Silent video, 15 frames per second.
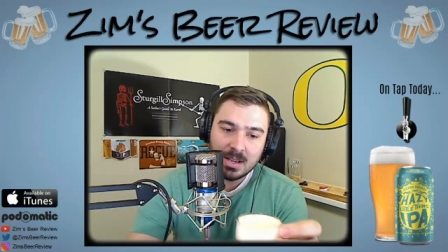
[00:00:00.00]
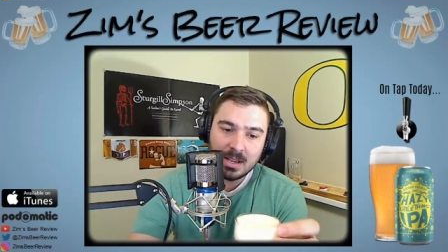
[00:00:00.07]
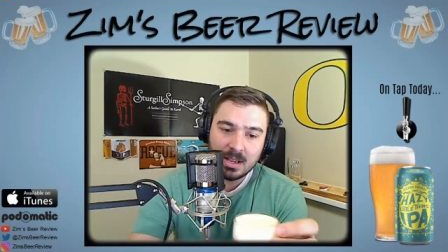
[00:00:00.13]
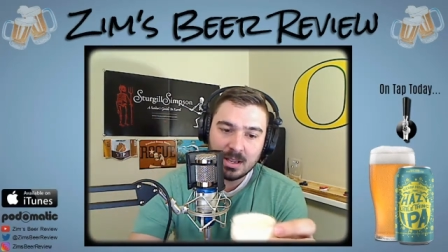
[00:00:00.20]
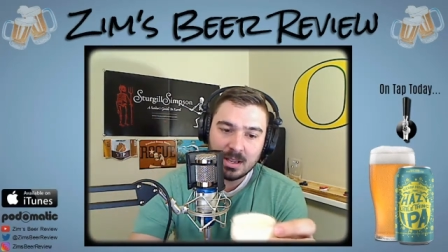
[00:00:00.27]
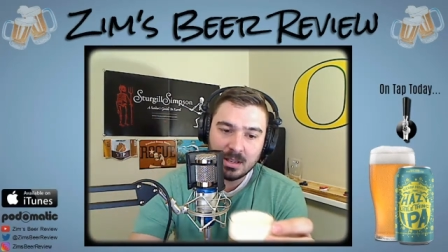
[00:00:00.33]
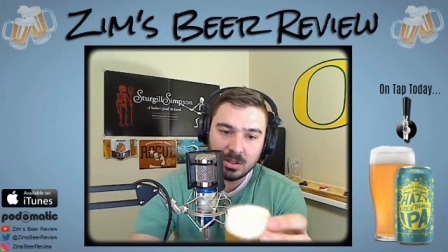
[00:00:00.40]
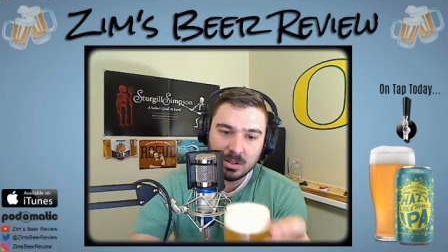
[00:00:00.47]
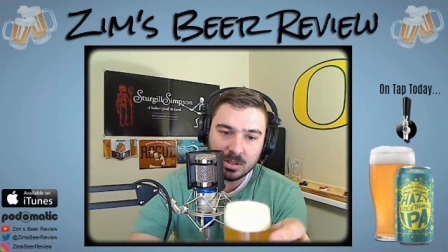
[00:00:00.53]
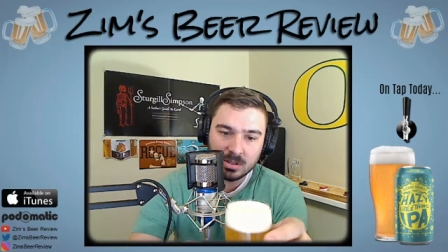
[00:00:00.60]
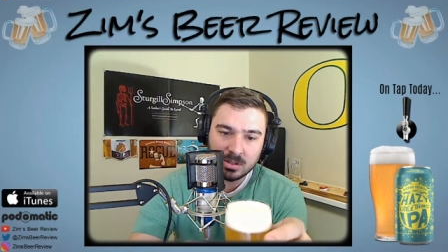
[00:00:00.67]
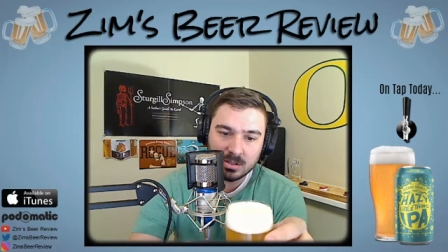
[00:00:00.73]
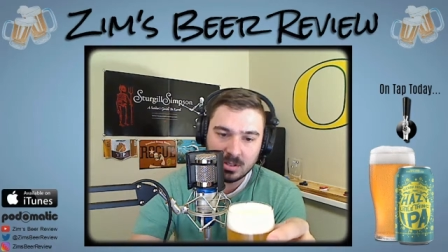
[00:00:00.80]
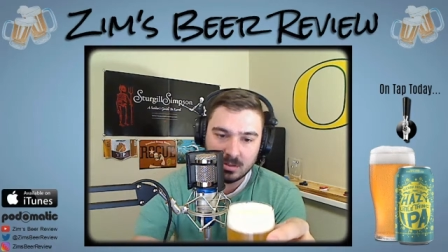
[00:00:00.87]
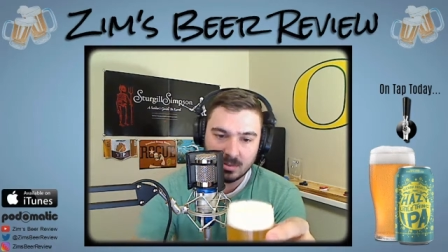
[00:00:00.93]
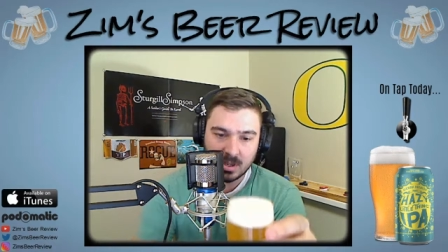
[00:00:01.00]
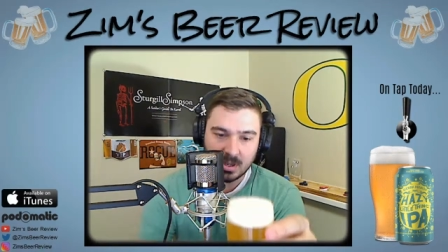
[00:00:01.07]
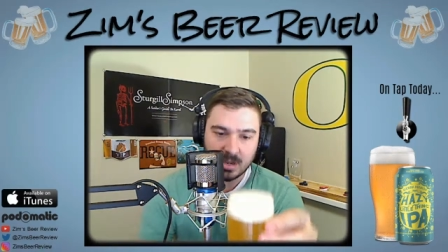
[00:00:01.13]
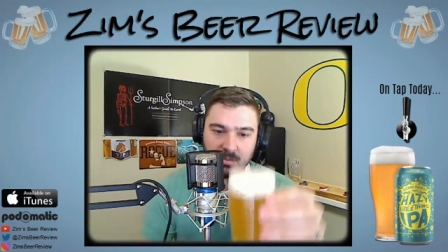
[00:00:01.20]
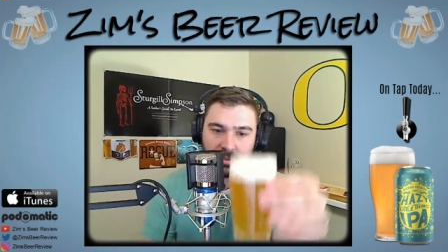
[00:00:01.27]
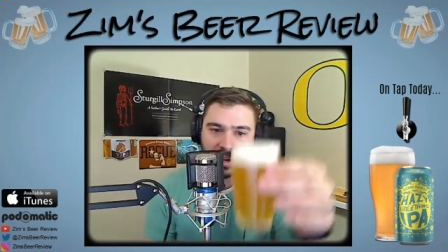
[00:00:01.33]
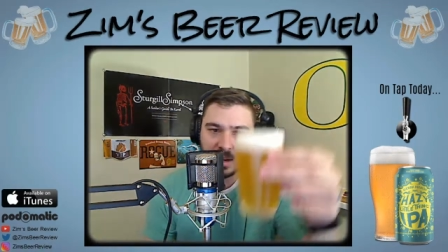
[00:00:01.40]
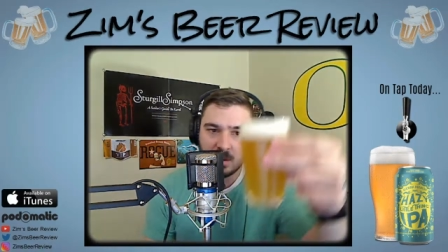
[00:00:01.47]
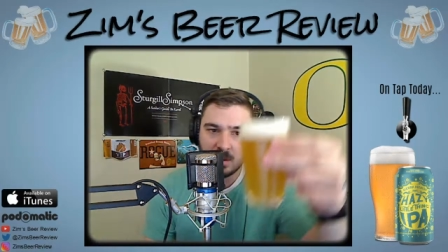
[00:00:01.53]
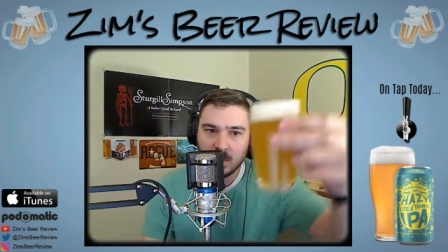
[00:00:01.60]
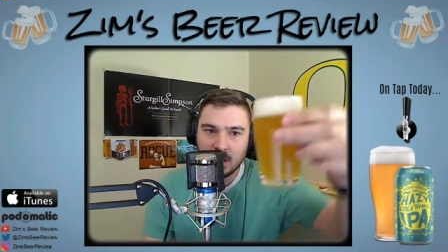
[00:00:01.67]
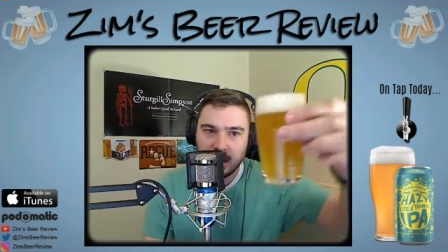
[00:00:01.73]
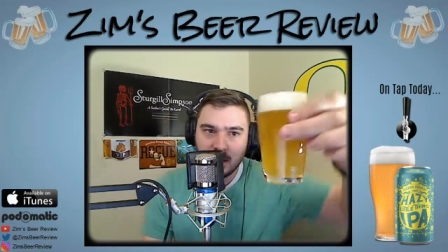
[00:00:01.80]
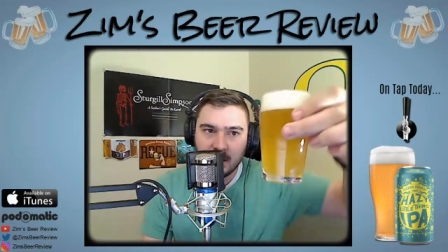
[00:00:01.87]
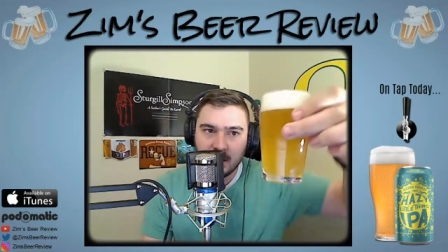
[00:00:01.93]
And you can see right
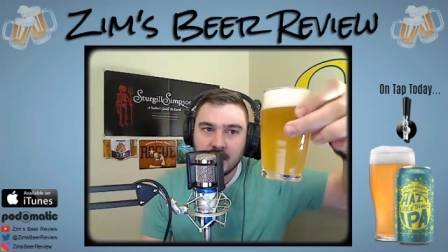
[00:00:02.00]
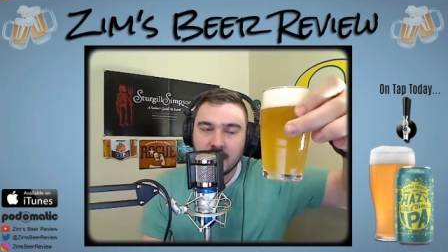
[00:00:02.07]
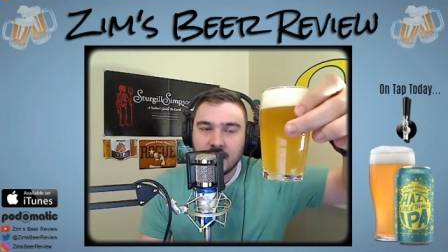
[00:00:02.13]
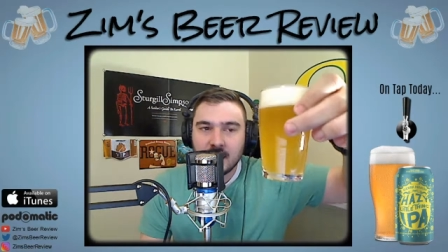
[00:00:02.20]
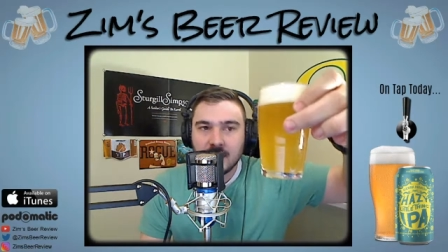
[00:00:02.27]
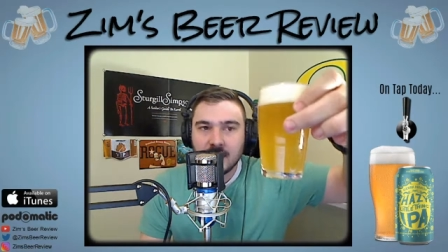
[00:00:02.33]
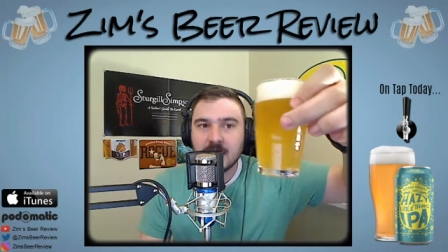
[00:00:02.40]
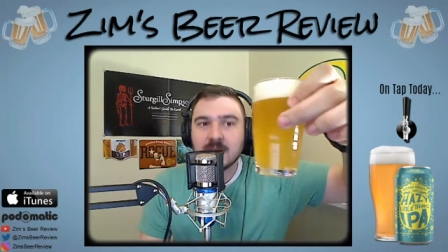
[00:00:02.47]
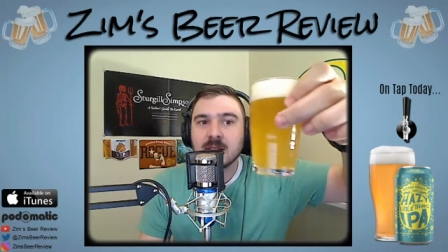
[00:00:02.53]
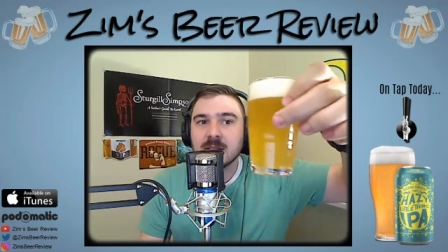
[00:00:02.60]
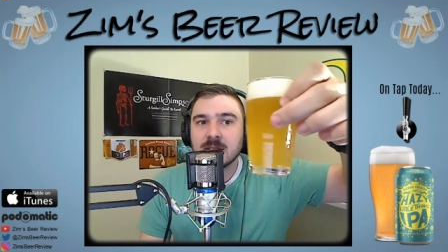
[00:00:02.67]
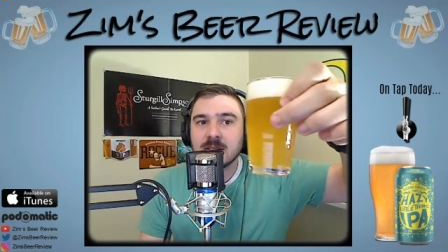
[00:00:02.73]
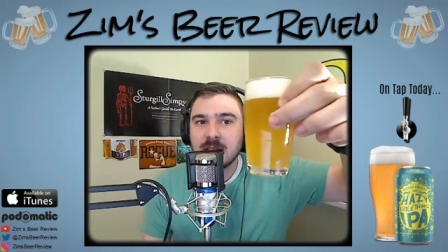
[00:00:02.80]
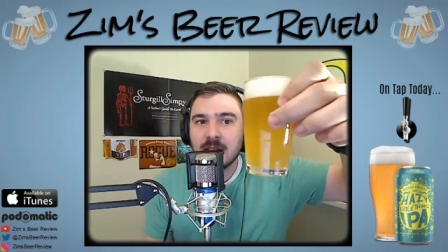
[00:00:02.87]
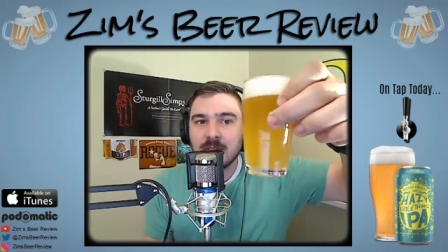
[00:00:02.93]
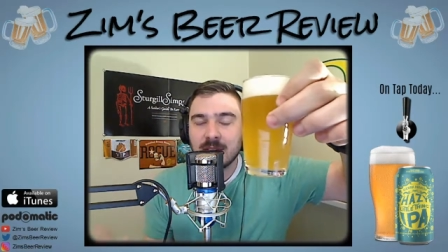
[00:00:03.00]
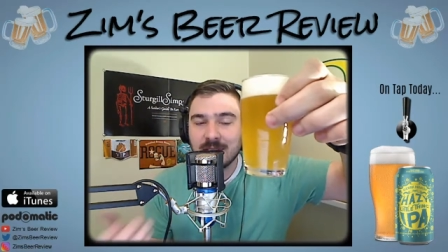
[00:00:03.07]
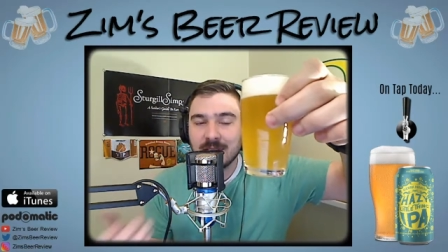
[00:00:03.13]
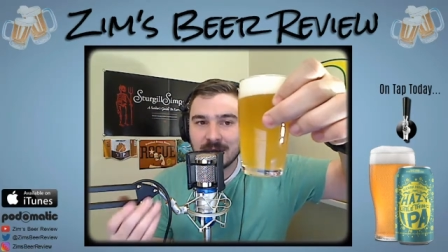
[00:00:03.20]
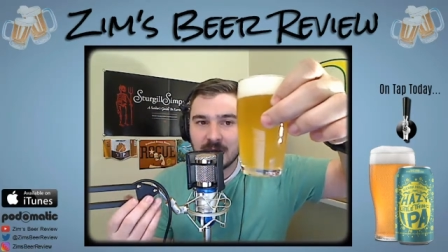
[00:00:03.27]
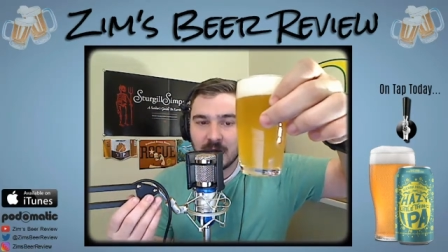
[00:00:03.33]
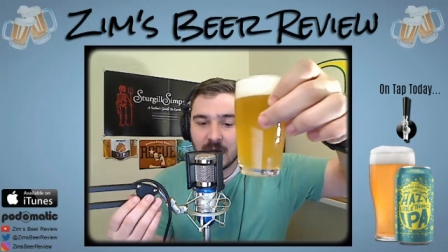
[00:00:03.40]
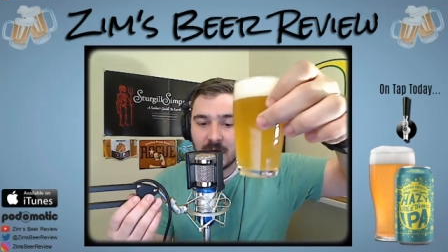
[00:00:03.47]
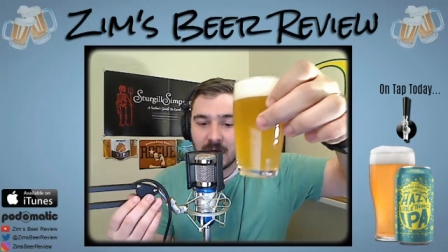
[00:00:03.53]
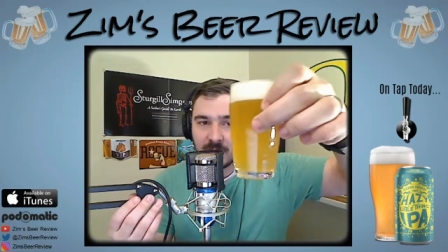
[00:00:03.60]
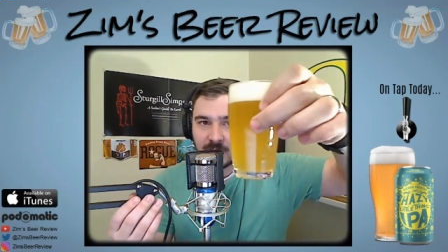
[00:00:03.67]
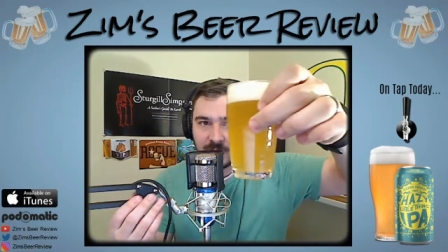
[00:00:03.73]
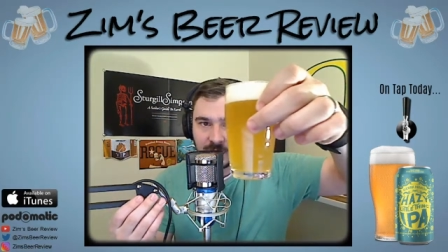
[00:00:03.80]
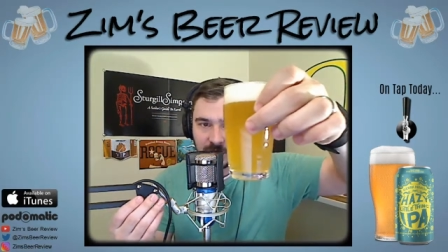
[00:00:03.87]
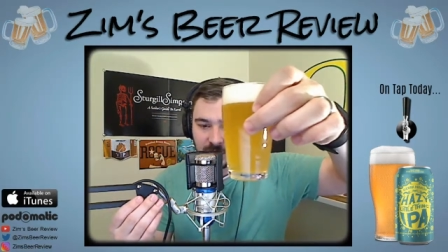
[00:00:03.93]
away, this is definitely
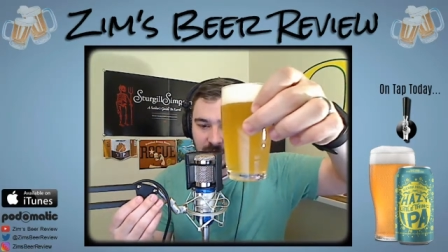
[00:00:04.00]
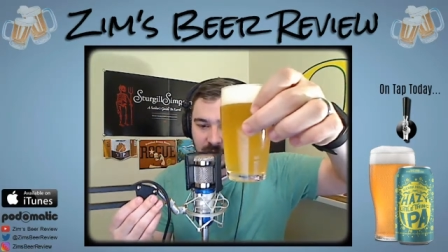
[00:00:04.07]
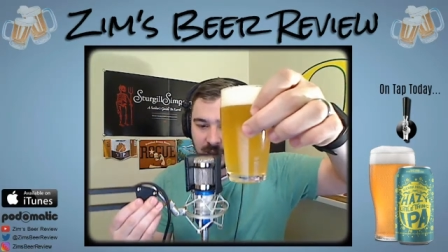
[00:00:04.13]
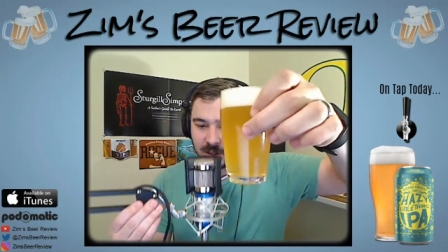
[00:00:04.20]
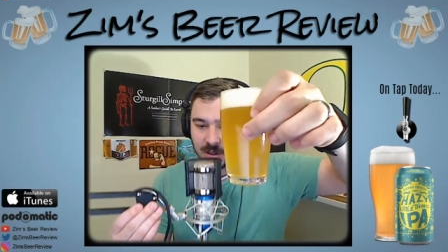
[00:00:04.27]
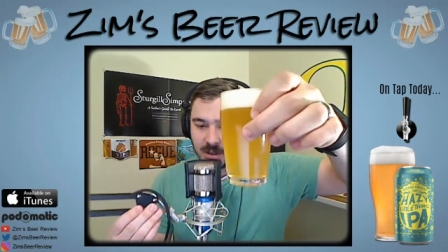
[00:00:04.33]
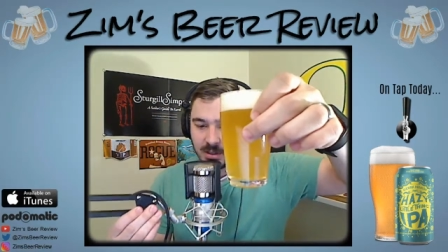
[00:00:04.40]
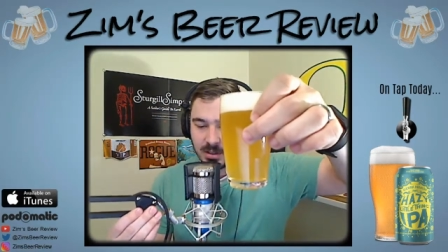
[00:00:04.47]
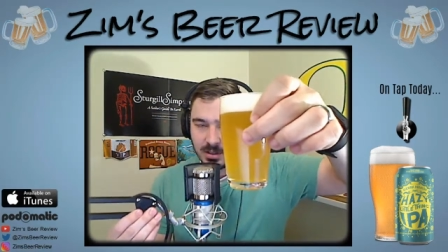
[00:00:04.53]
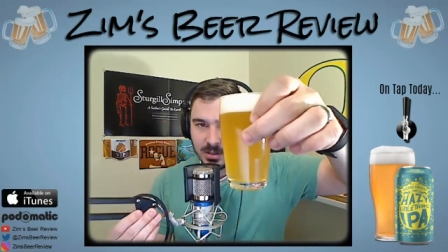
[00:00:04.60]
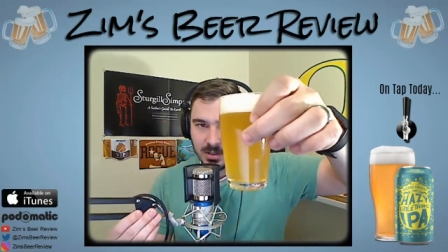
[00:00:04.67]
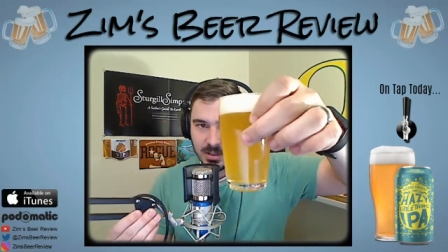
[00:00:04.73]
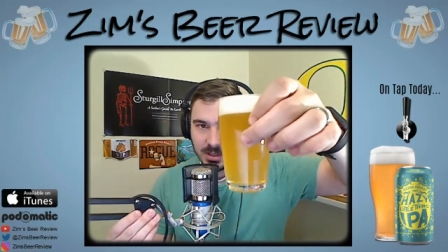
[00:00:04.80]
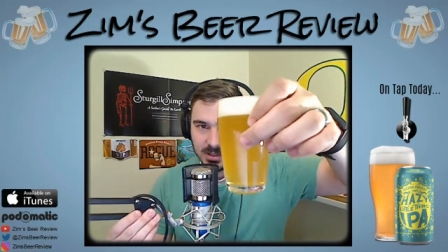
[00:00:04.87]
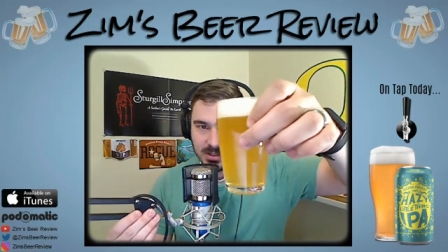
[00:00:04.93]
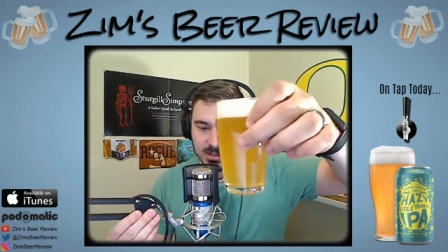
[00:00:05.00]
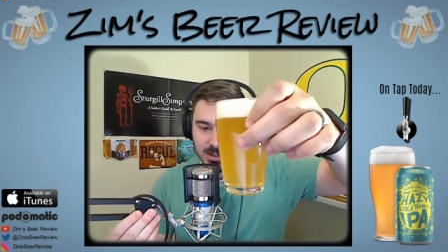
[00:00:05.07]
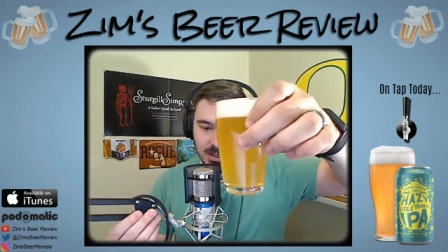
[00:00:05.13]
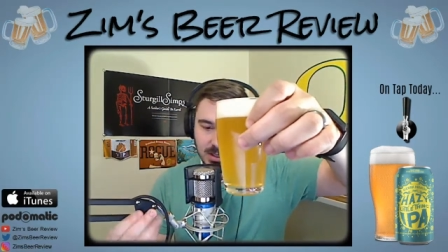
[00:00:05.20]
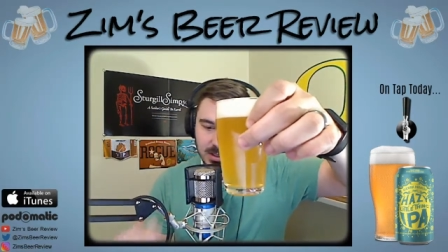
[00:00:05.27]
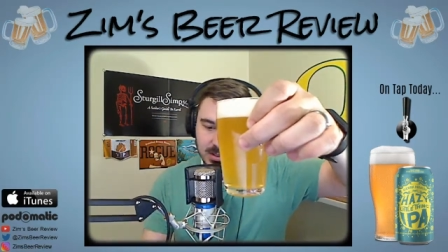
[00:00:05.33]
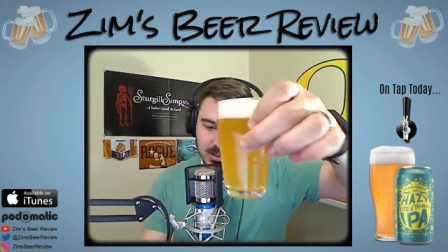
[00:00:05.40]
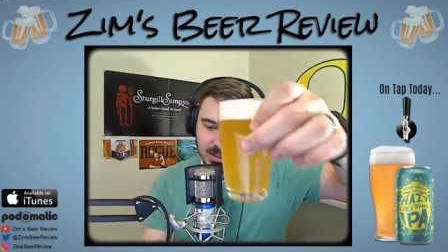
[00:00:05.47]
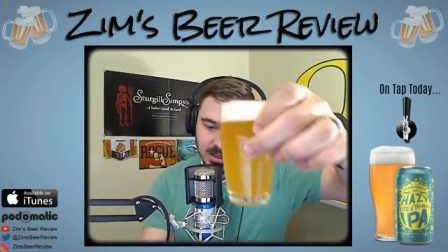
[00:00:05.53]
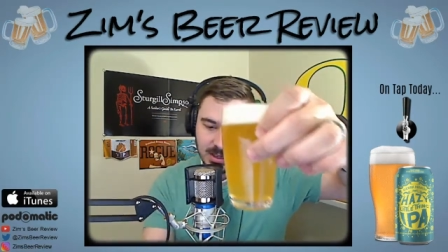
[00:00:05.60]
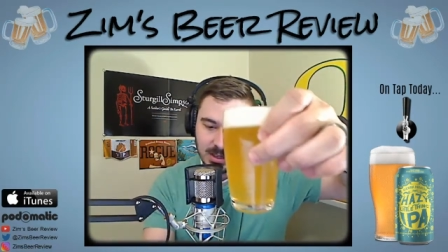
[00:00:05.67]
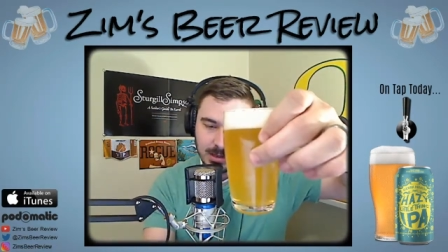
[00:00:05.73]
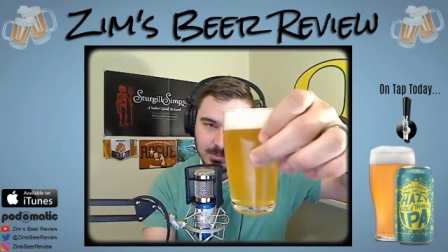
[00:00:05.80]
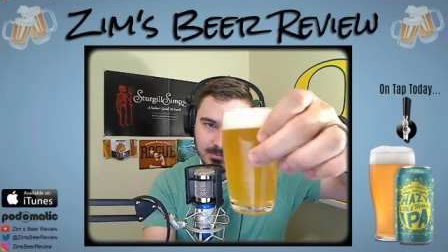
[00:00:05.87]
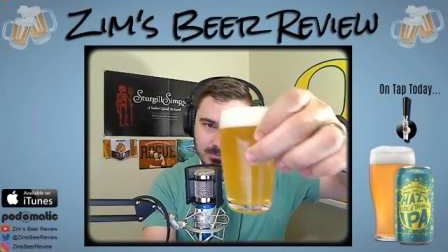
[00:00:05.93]
unfiltered. This is,
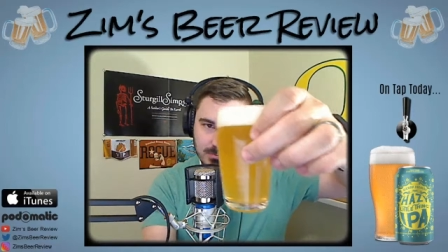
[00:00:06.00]
it